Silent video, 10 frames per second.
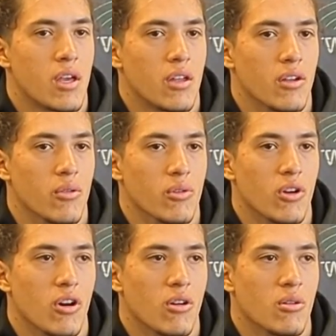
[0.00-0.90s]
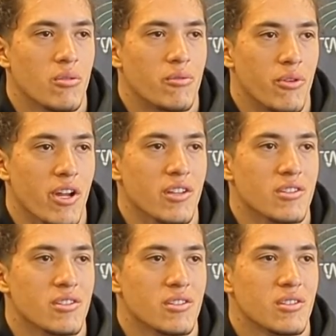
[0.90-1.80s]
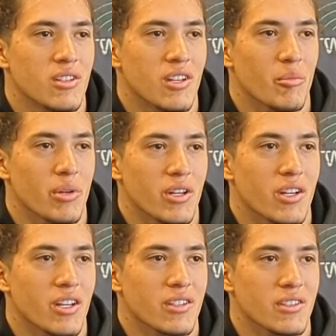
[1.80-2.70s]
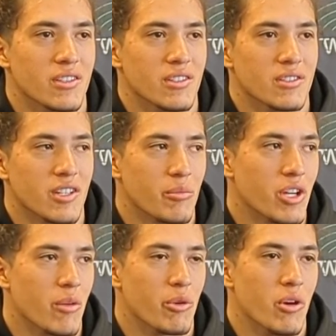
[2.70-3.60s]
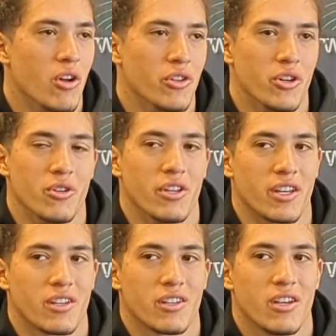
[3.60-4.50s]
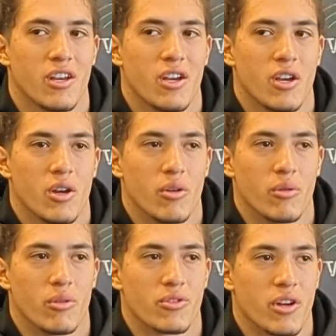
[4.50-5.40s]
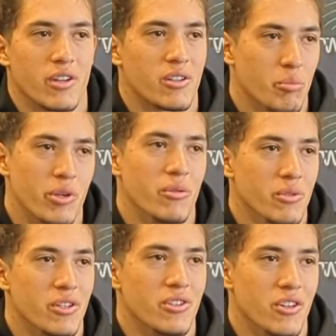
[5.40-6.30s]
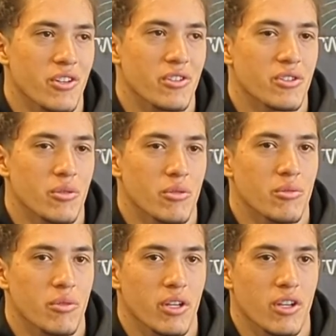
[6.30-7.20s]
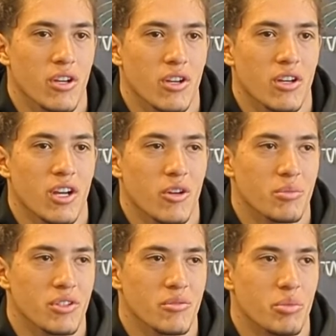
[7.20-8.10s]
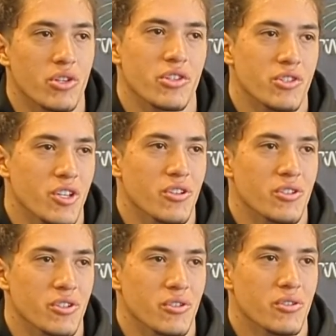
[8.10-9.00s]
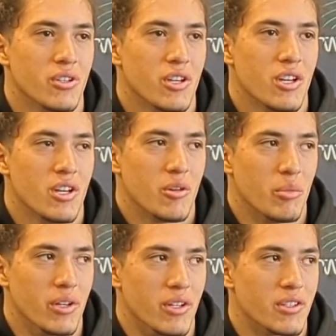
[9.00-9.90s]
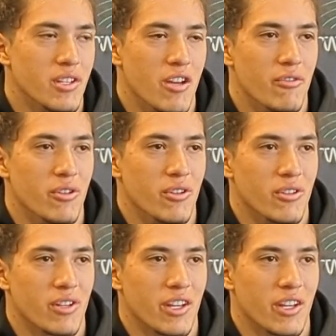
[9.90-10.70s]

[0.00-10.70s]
We're all friends, but at the same time, we all know we're trying to compete with each other, so it helps us push each other too. But it's never